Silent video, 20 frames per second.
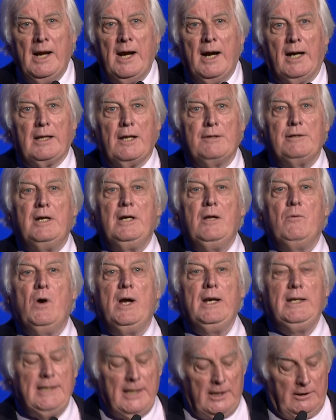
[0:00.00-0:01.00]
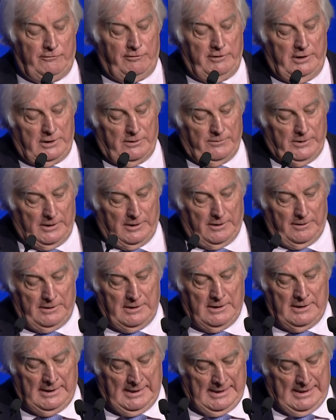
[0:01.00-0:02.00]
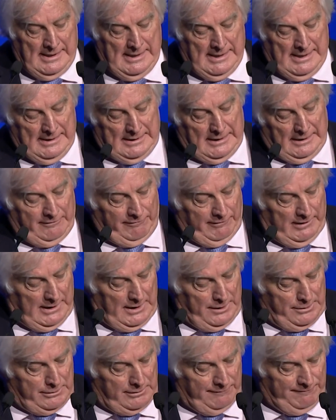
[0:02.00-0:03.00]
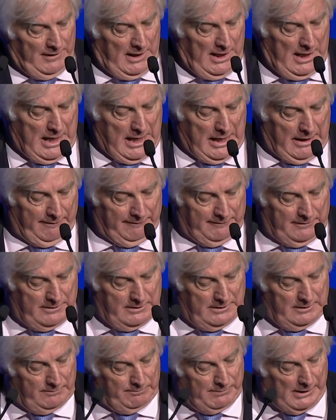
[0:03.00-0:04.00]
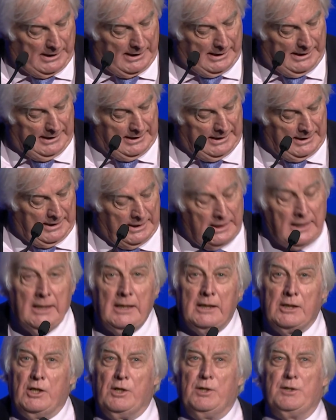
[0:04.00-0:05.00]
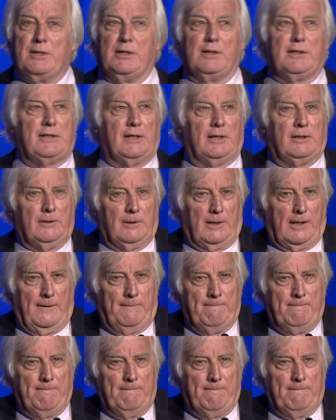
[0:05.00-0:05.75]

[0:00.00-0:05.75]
And there's only one country in the world that's really survived by using solar,